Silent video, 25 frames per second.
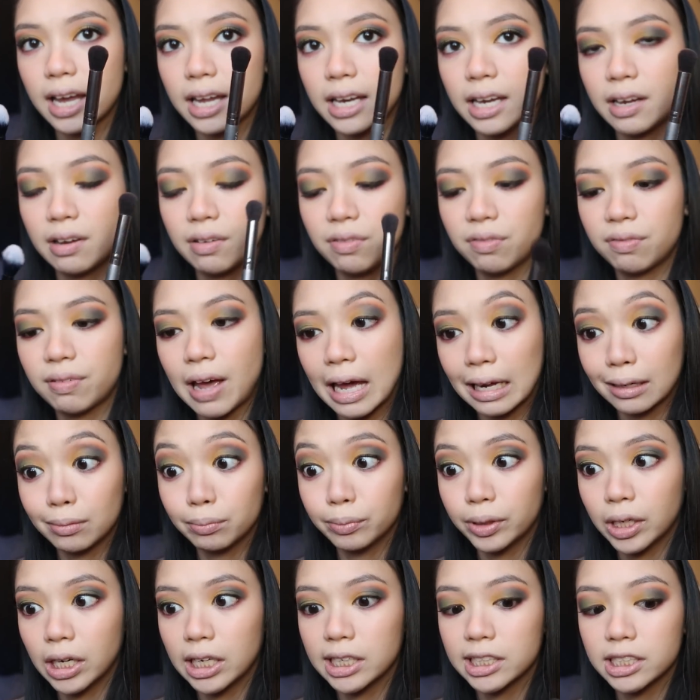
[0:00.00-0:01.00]
and a fan
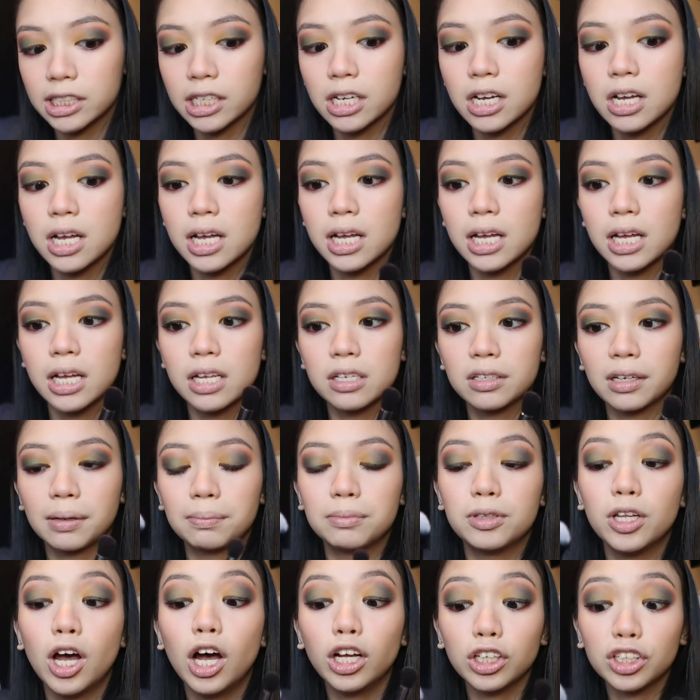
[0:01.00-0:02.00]
brush. So
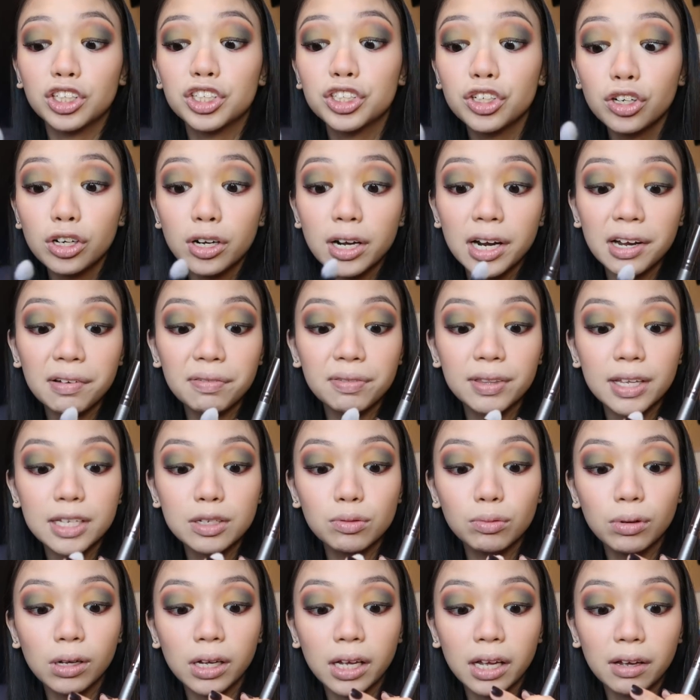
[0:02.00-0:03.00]
I'm not sure if
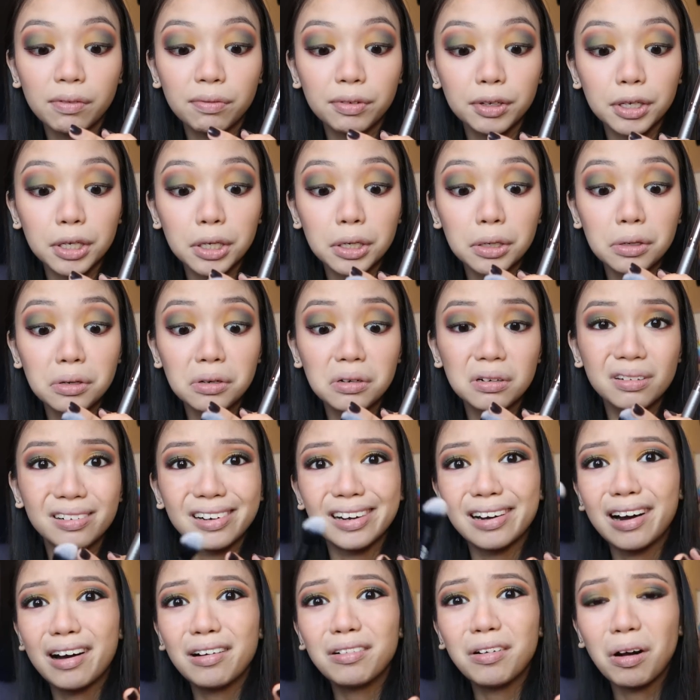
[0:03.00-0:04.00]
this will give you,
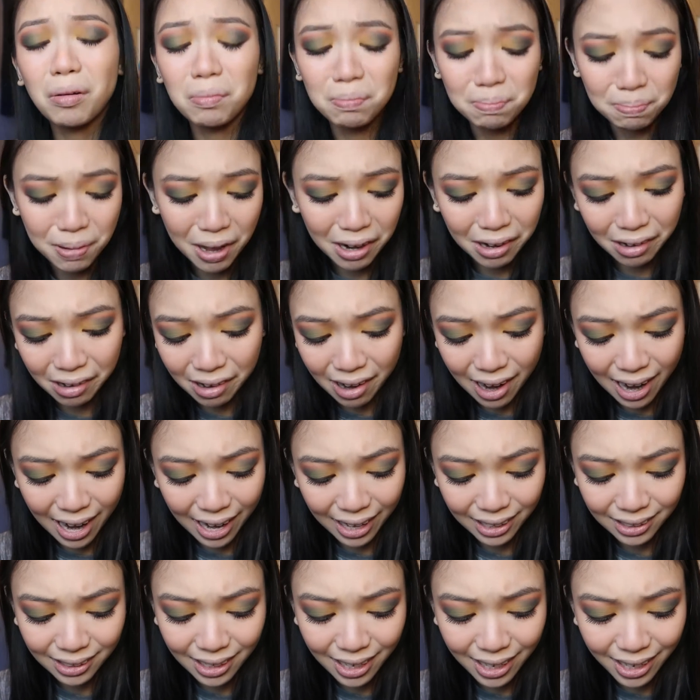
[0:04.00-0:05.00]
I don't know, better
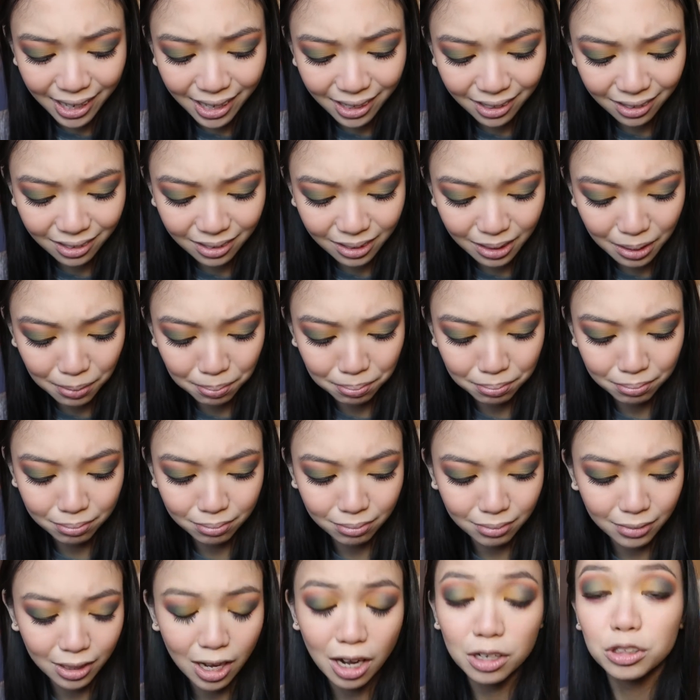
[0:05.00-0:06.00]
highlight. I'm
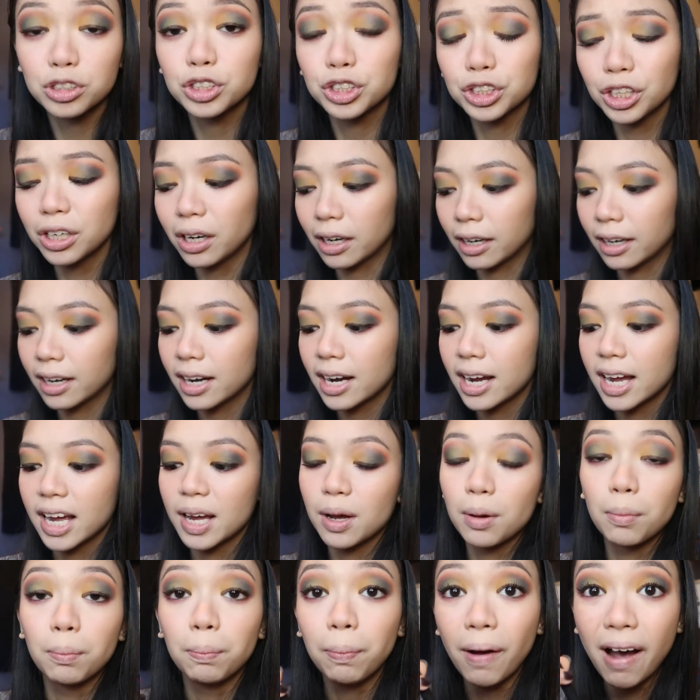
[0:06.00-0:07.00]
not sure.
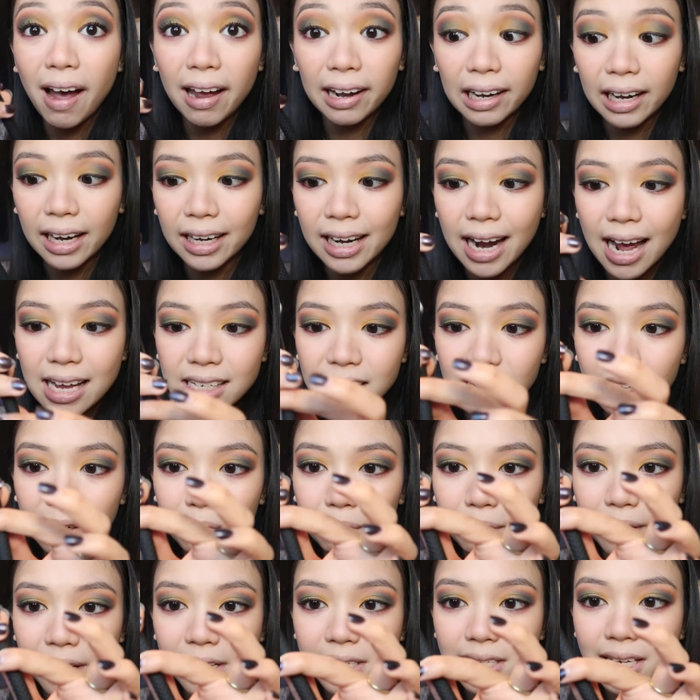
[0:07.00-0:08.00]
But it has an
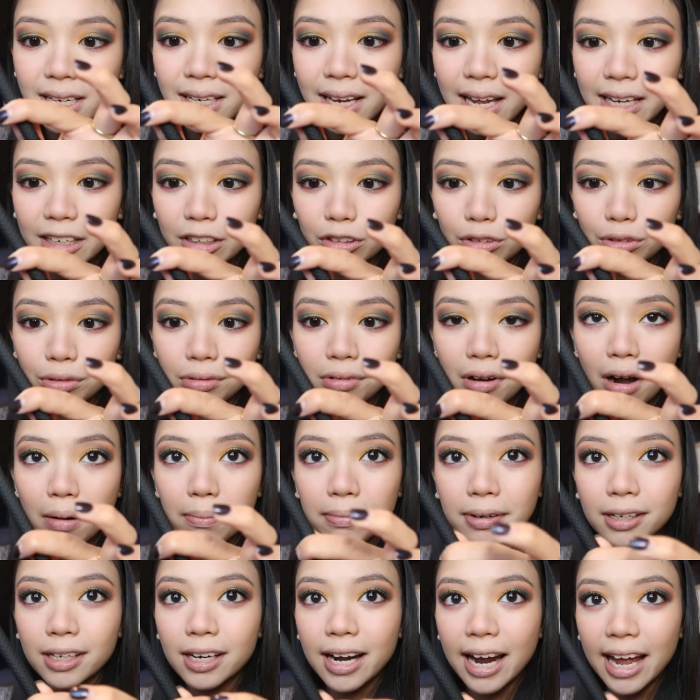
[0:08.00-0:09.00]
amazing like
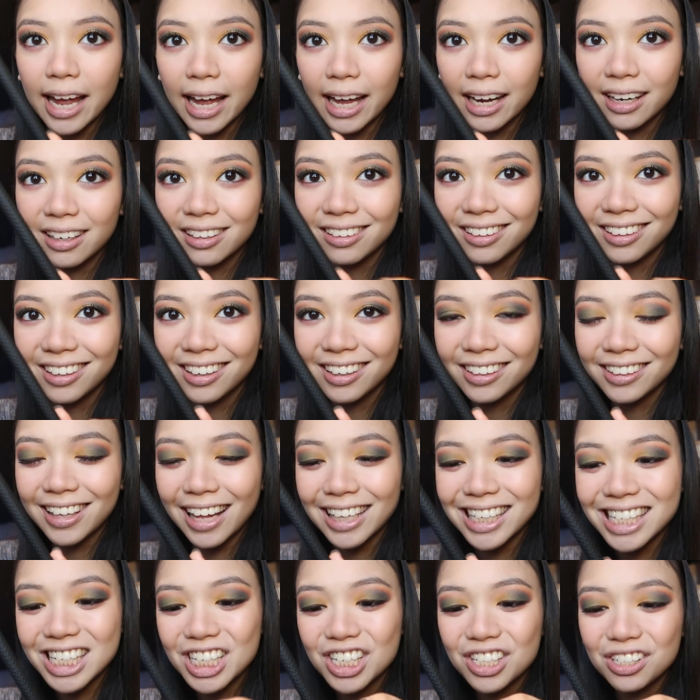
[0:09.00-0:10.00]
rubber handle
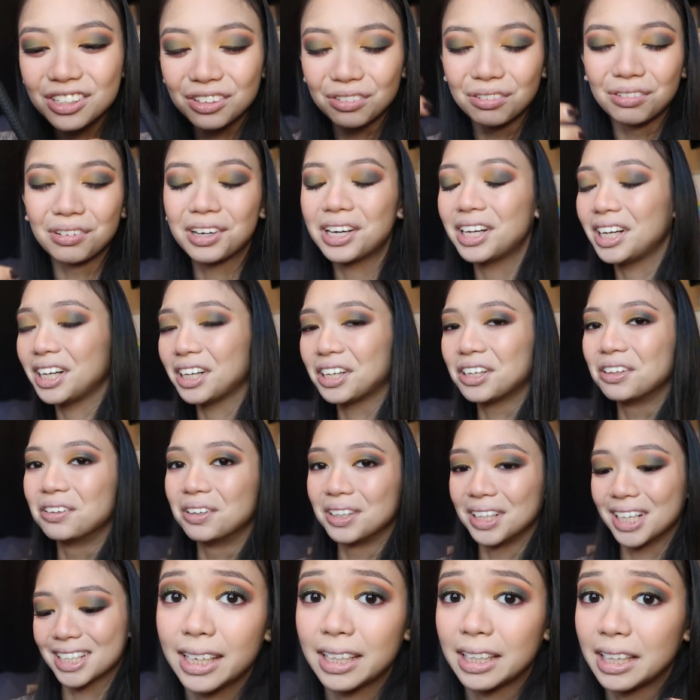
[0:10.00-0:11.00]
that's just really
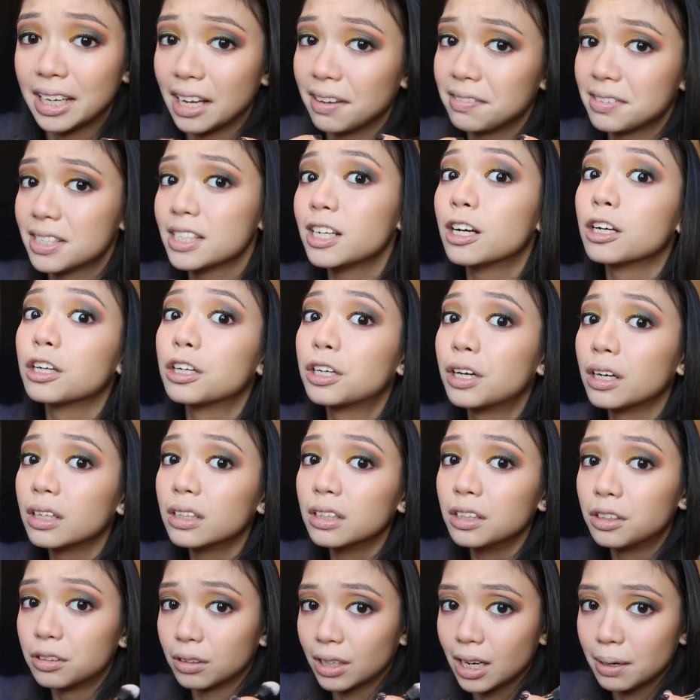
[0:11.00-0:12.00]
cool. It gives you a
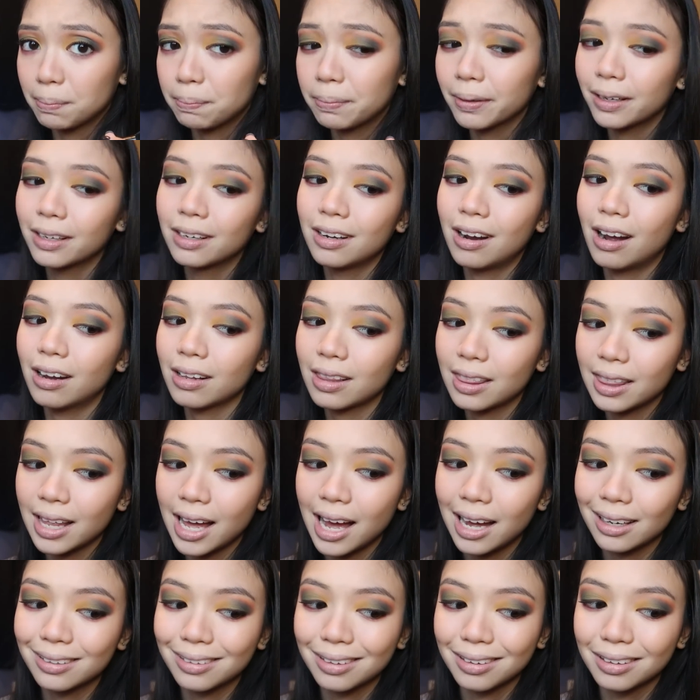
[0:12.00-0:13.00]
good grip. Not
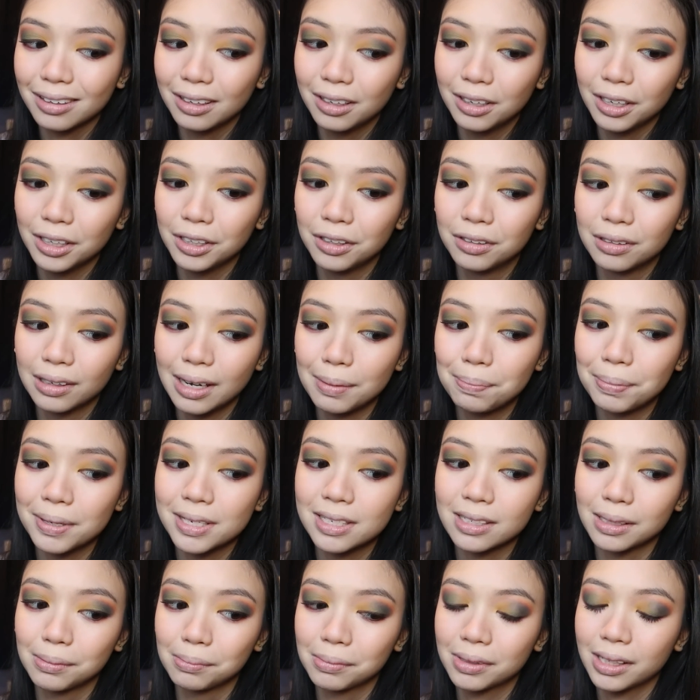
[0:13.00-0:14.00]
that a good grip is
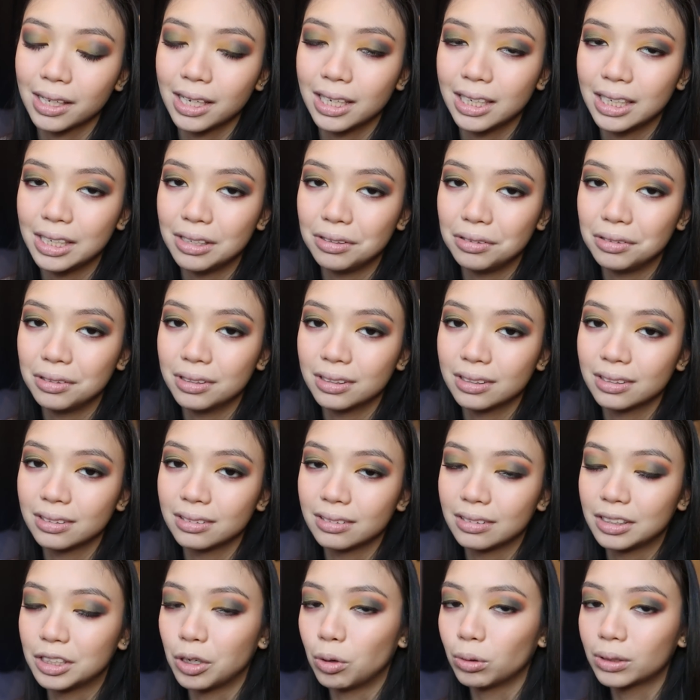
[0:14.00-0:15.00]
something you
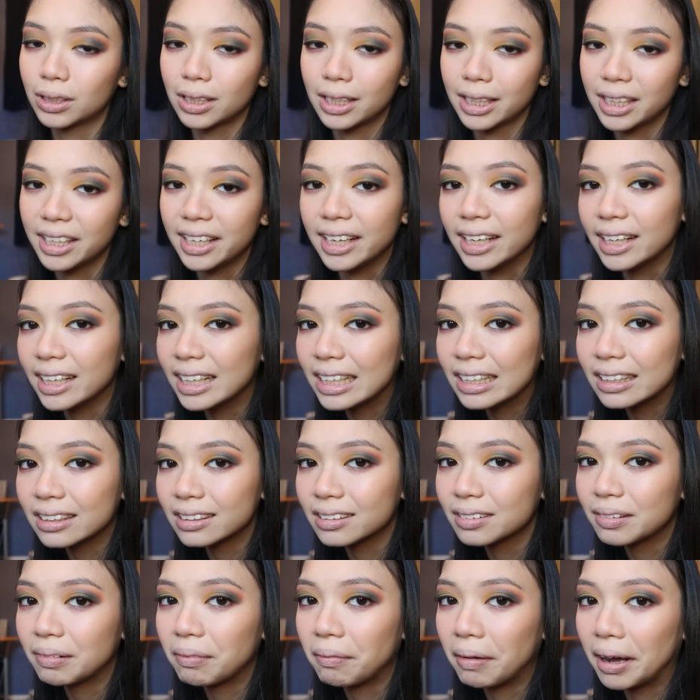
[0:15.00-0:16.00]
totally need
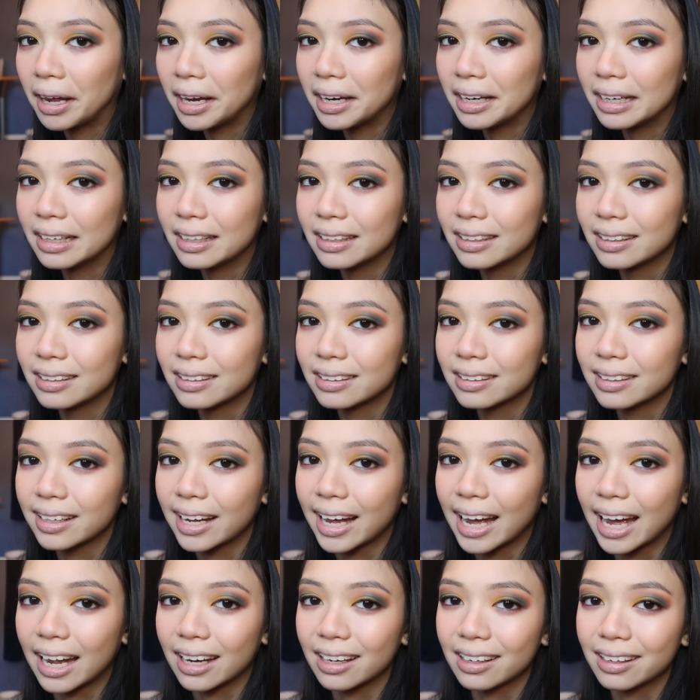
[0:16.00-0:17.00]
when
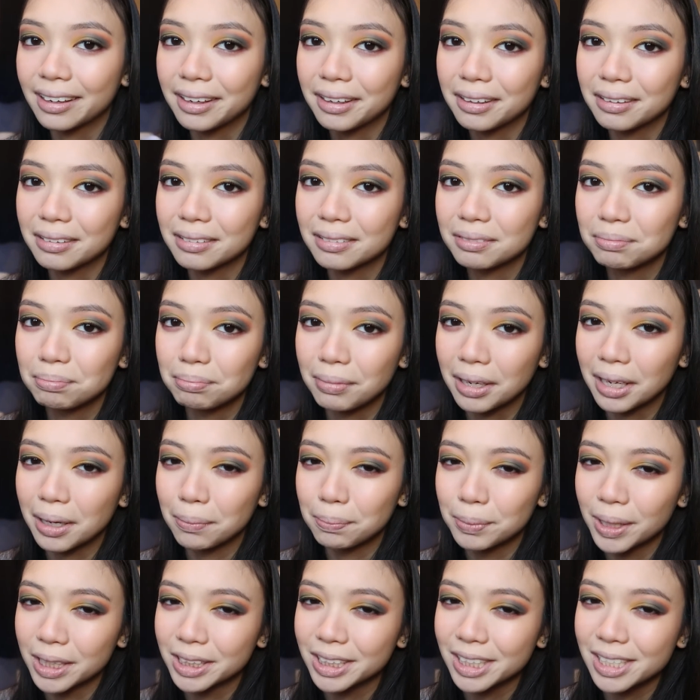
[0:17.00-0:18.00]
handling
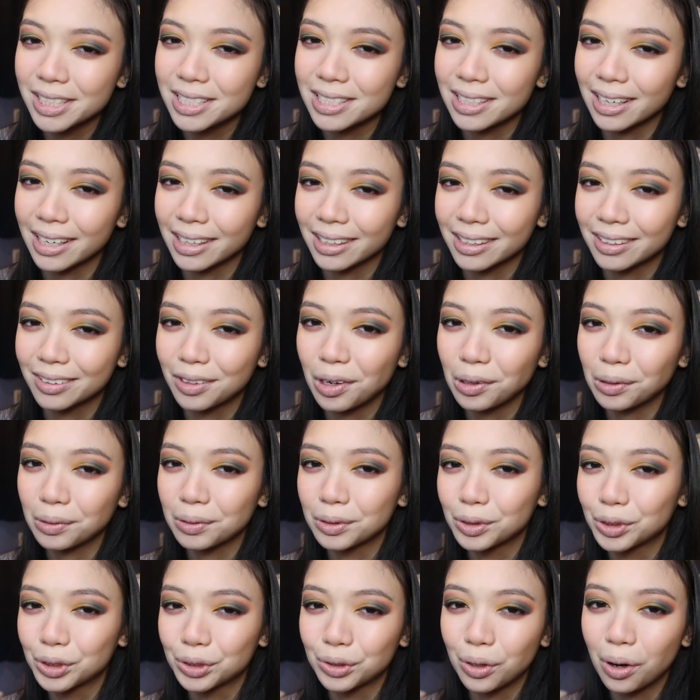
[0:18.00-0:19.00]
makeup brushes. Like you're
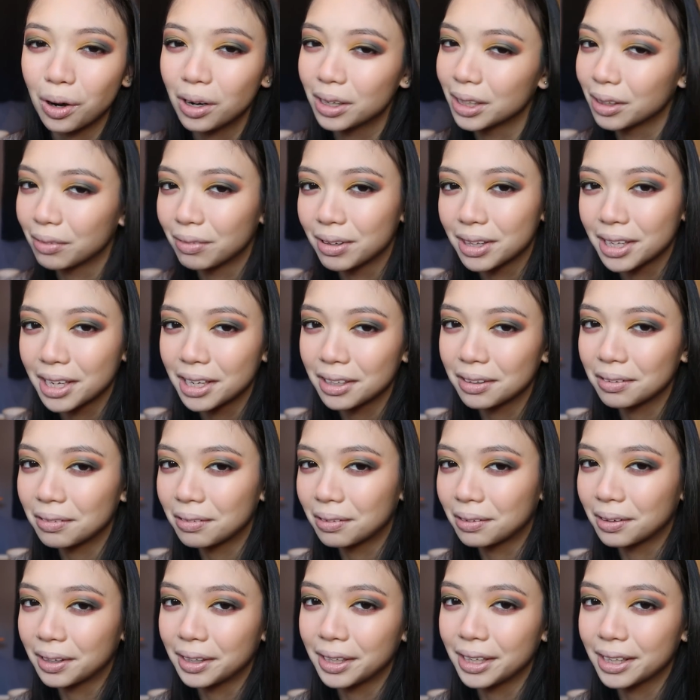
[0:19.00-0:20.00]
not drawing with it
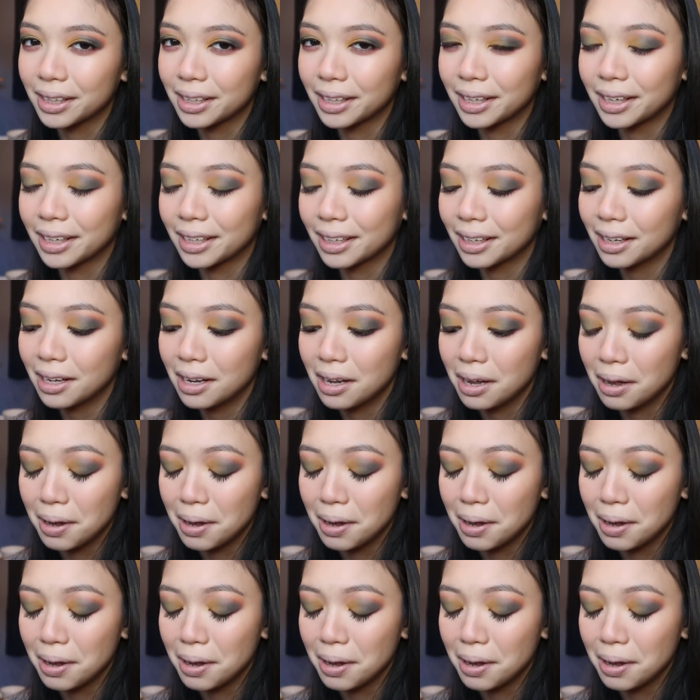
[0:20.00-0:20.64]
or anything.